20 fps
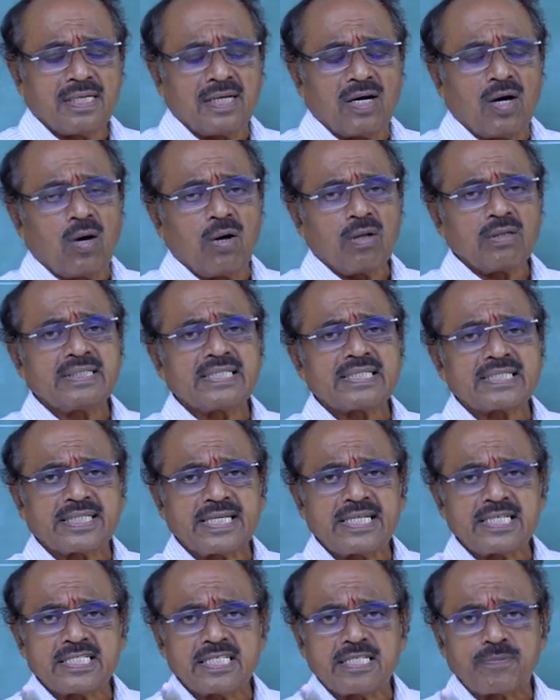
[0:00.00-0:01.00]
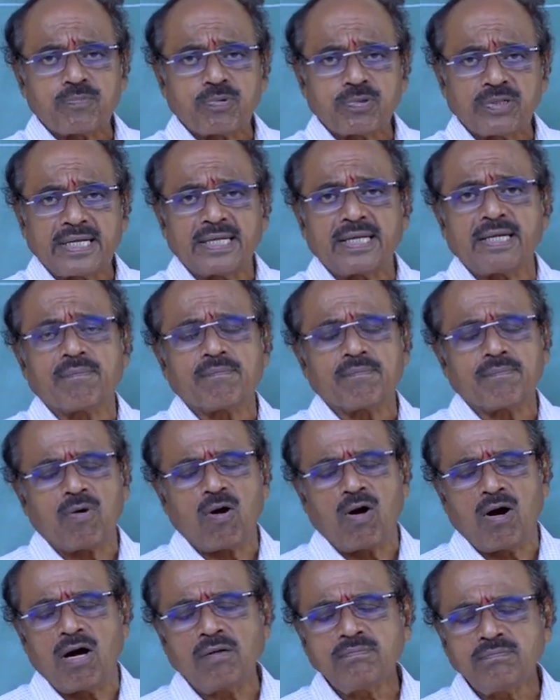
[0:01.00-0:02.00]
all these things he put in a
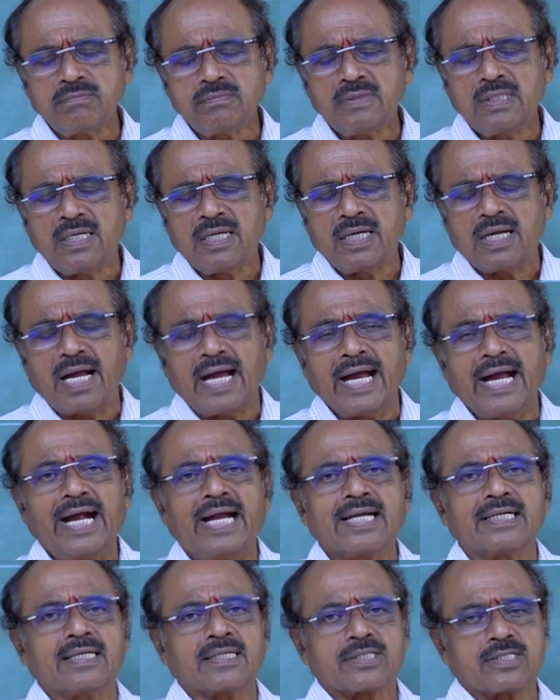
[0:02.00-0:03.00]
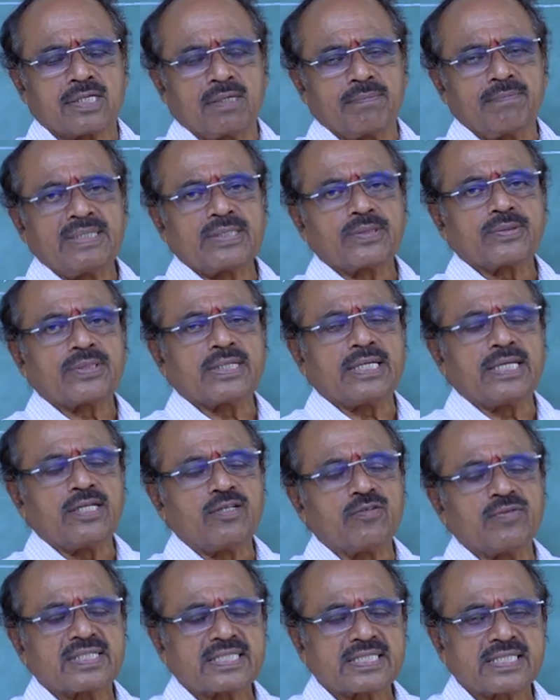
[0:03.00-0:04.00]
form and submit to the
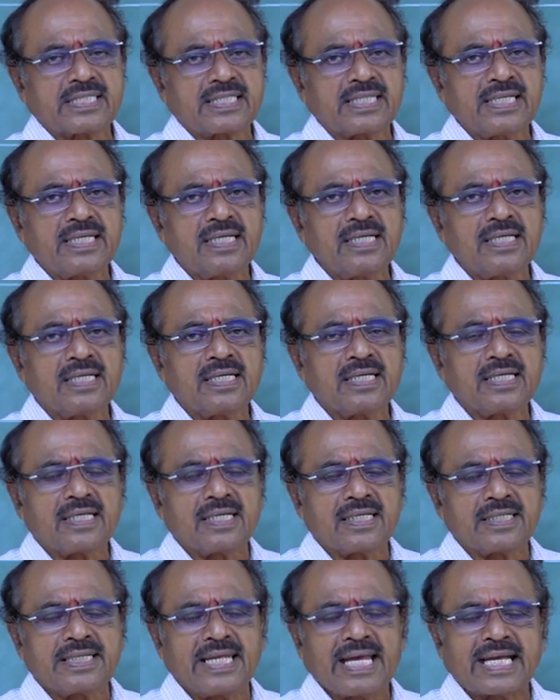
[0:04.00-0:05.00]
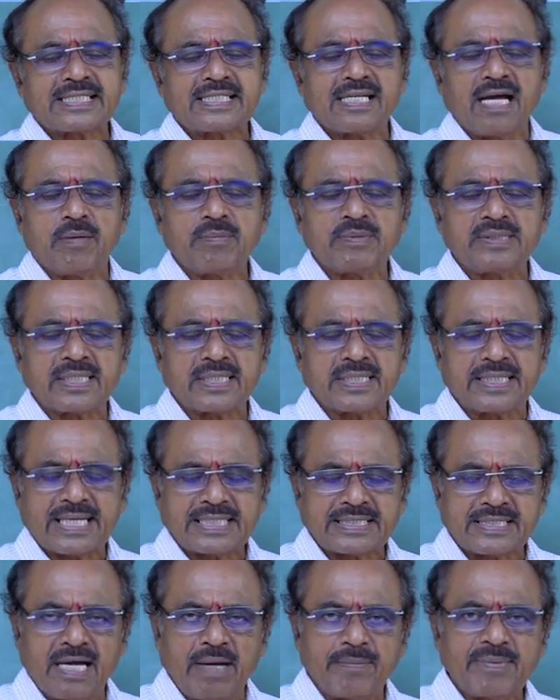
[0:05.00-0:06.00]
university. The examiner, they
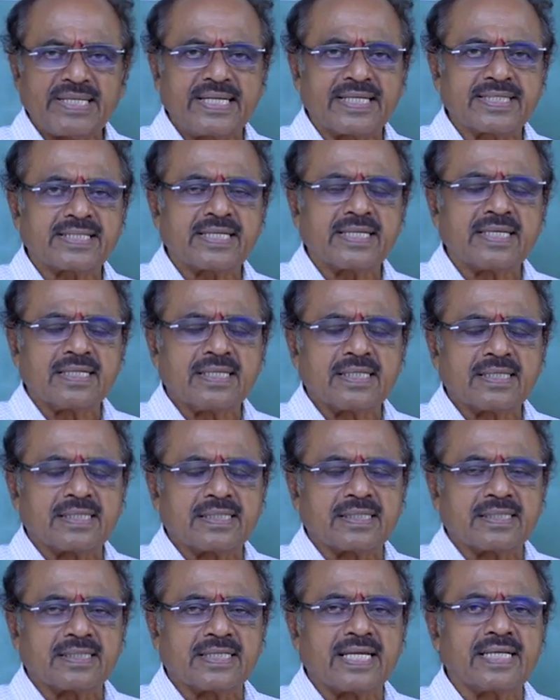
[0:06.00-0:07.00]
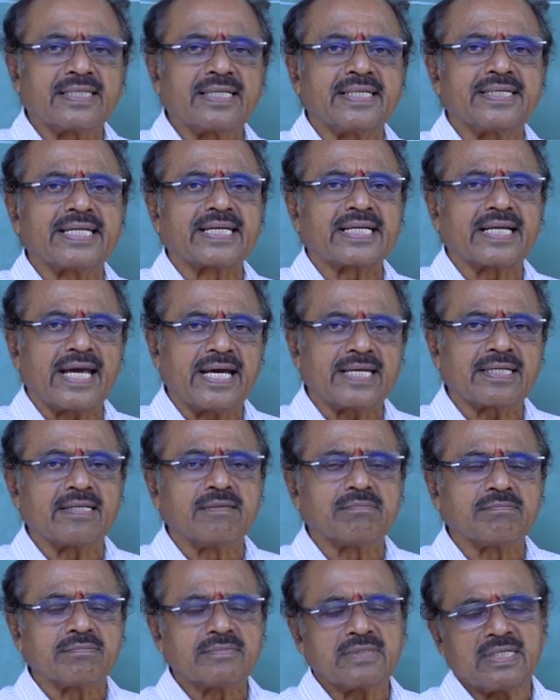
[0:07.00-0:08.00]
examine it, then they declare
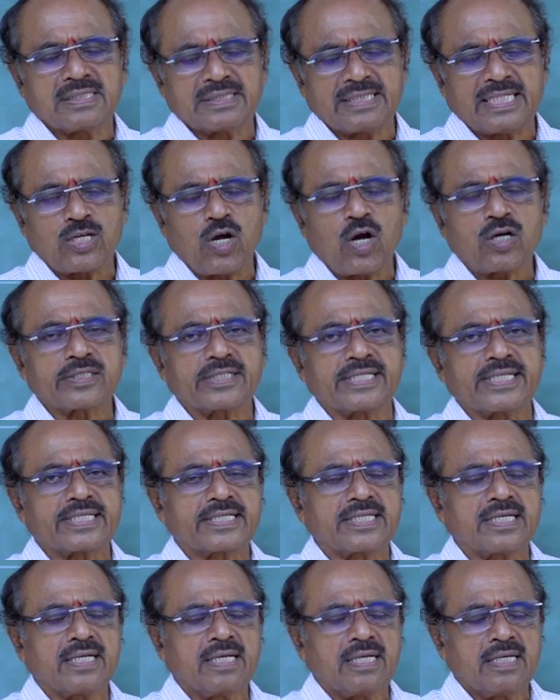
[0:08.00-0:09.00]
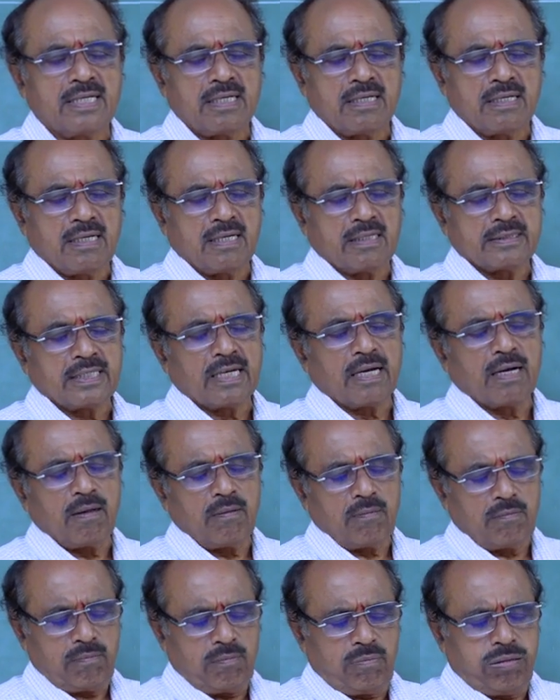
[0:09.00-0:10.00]
him the doctorate,
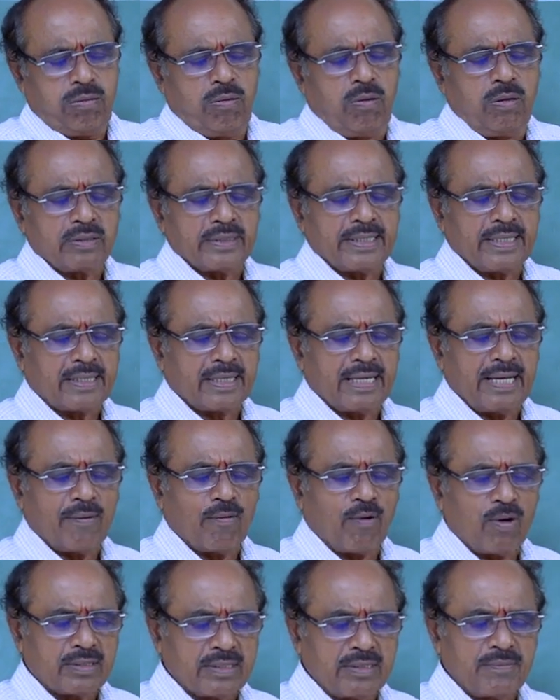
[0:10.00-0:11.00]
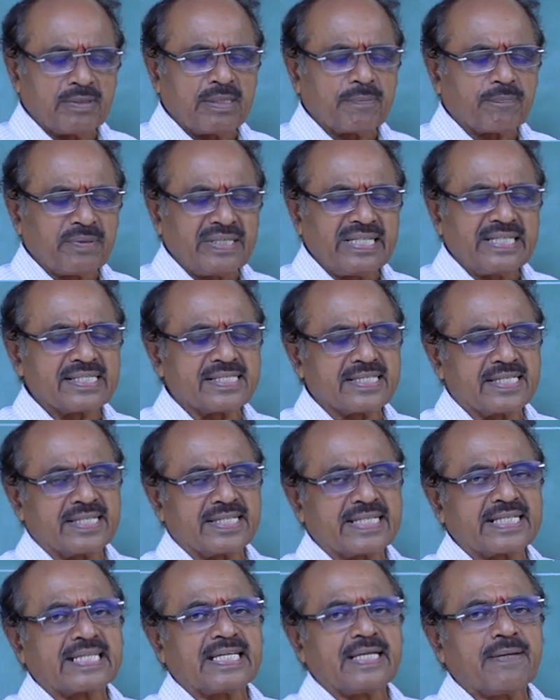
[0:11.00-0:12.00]
they award him the PhD
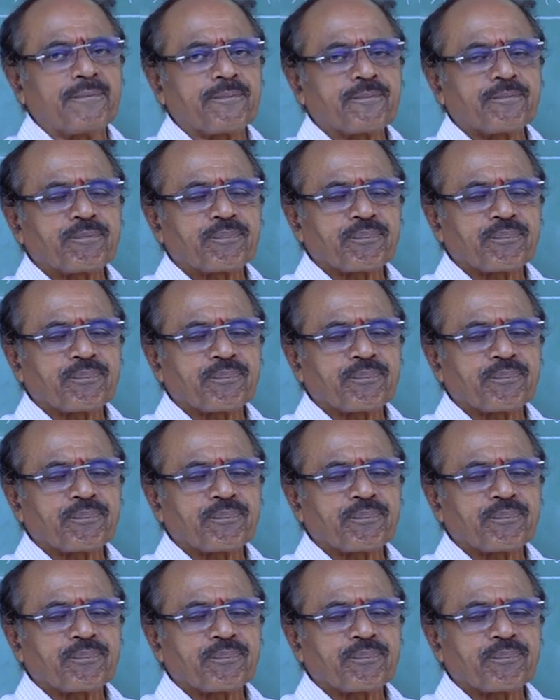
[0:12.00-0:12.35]
degree.